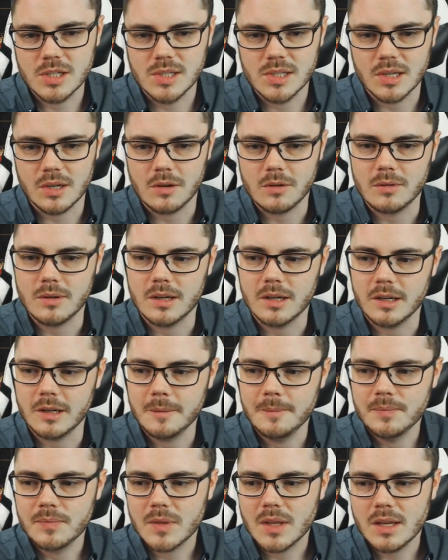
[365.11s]
So,
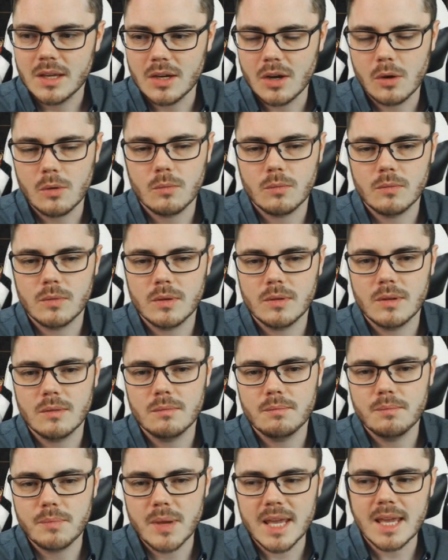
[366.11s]
you know,
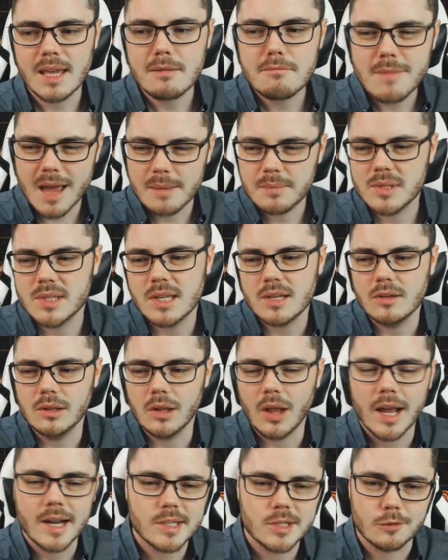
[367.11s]
picking maps that you
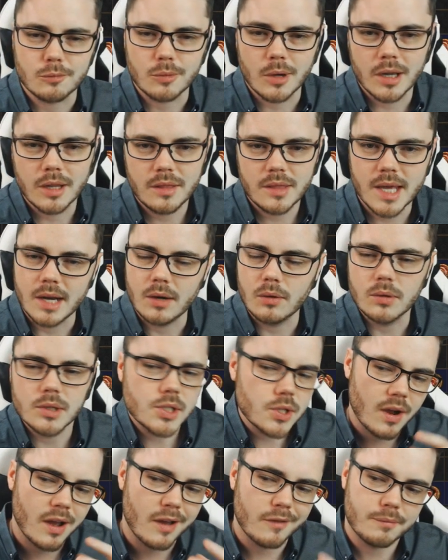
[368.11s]
like to run that
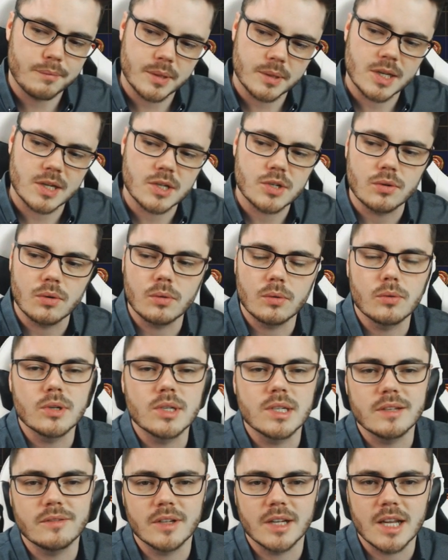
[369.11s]
also have potential
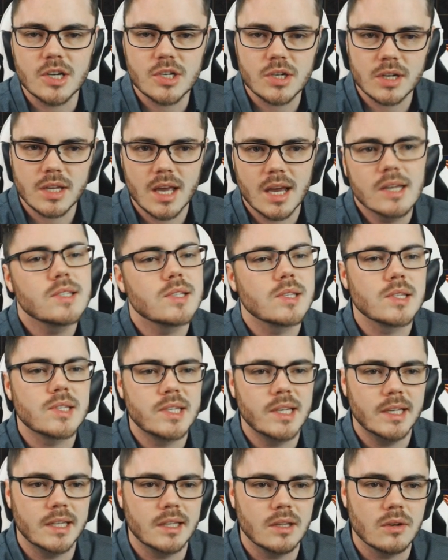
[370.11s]
good divination cards and
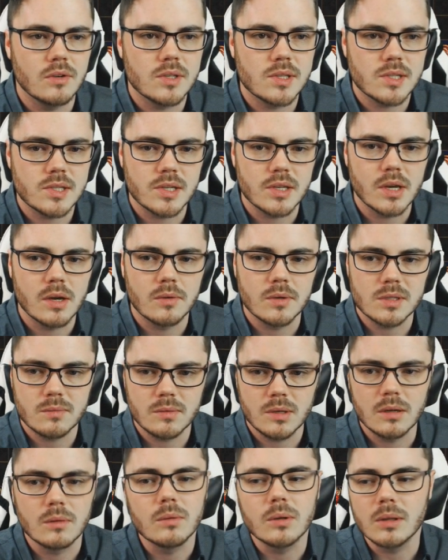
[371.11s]
selling those as you go as
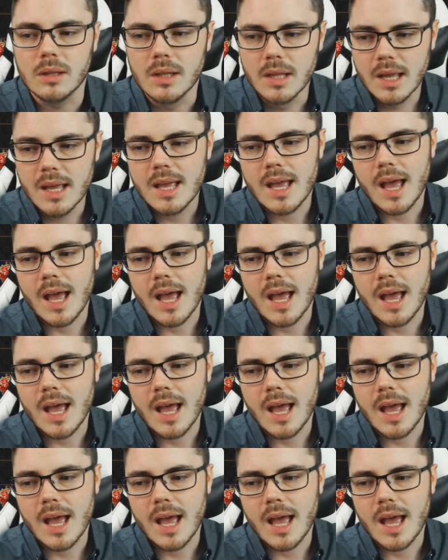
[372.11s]
well will